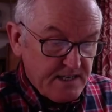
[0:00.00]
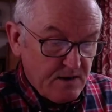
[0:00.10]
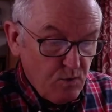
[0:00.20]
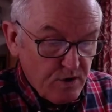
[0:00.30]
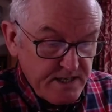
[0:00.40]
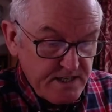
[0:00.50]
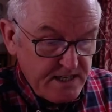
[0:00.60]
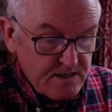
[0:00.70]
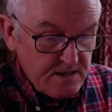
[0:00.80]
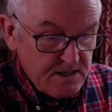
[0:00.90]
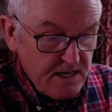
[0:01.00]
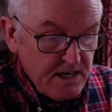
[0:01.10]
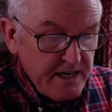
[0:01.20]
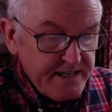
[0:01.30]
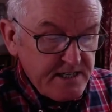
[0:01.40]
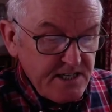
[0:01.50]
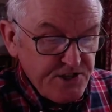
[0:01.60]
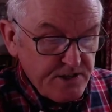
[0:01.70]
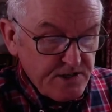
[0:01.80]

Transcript: and walk-in centres, in addition